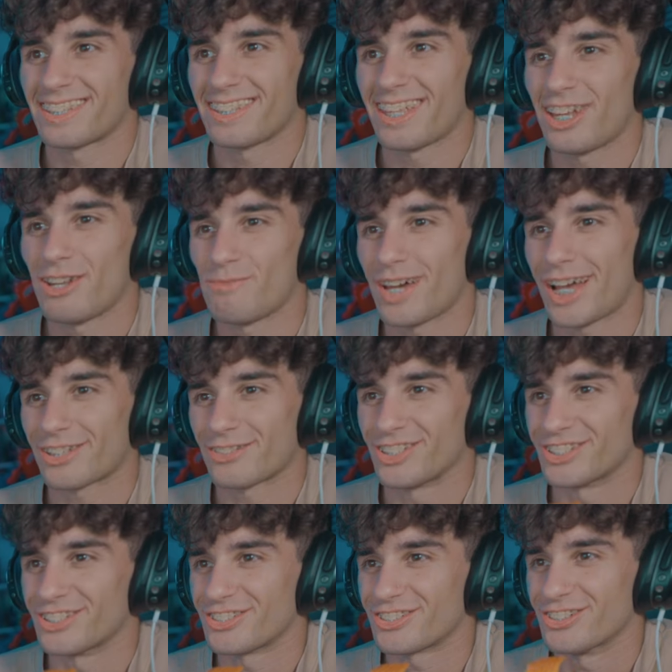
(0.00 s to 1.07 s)
That impact
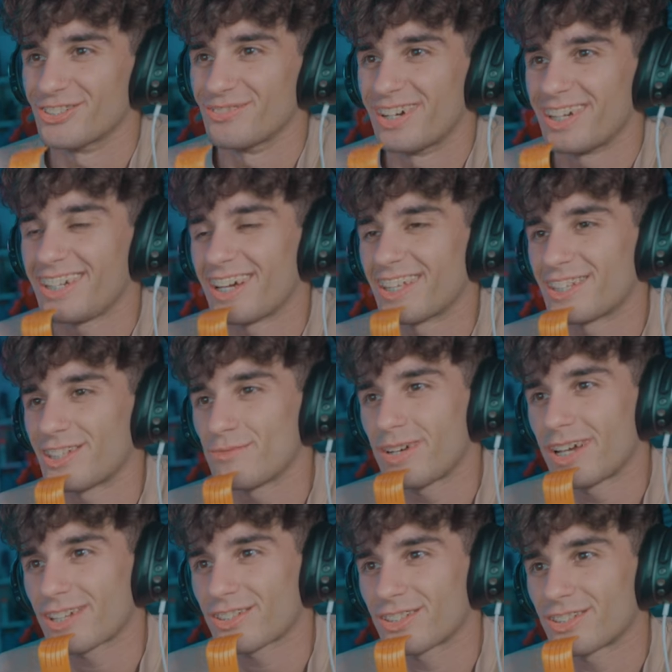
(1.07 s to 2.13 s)
wasn't so bad. Yeah, the
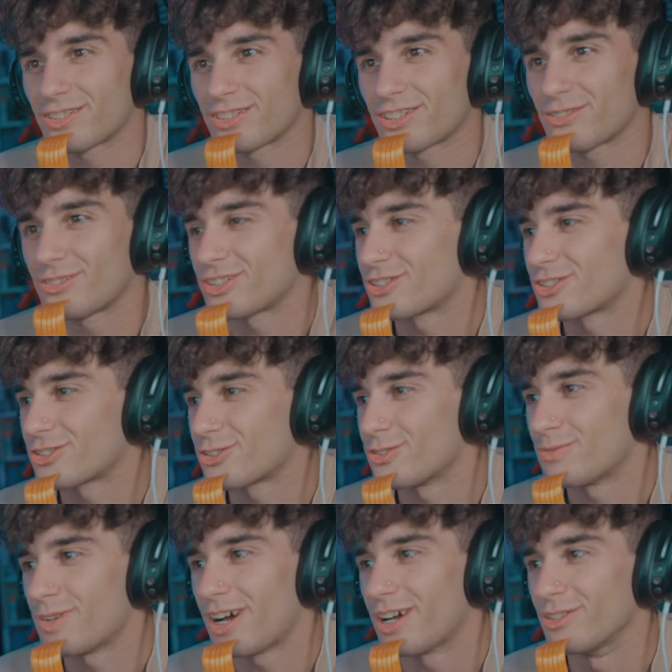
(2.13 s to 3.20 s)
impact wasn't so
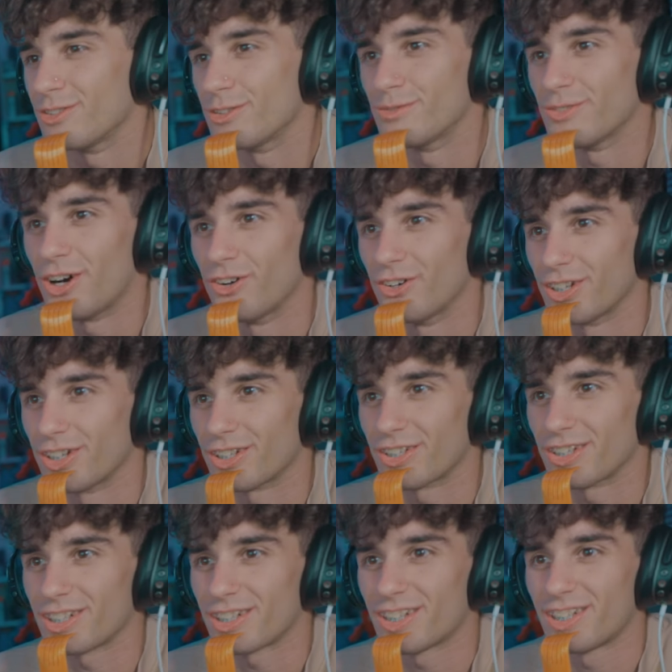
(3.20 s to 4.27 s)
bad of him falling,
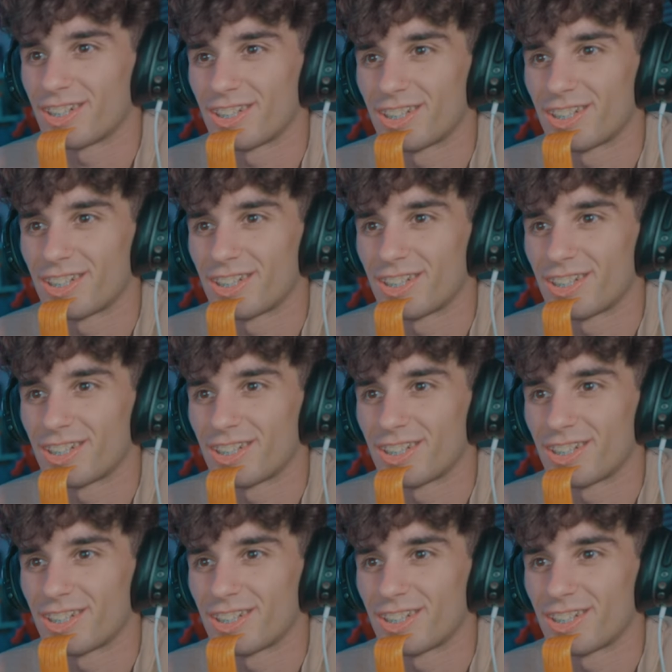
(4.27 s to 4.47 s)
like...